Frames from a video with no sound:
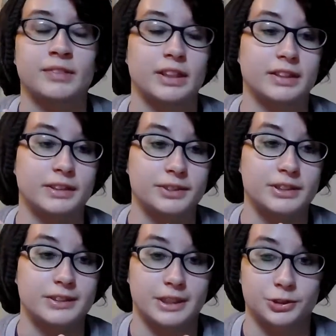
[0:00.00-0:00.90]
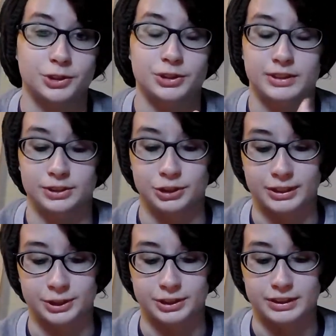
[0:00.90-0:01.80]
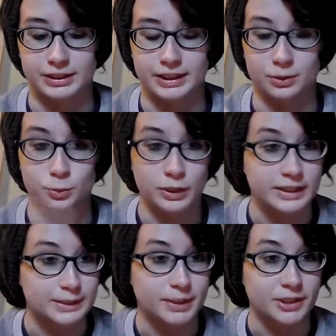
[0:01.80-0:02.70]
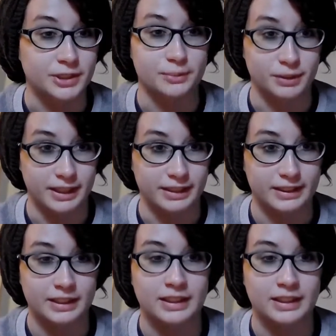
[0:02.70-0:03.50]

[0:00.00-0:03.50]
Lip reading: and it gives a suggestion that white is better than black.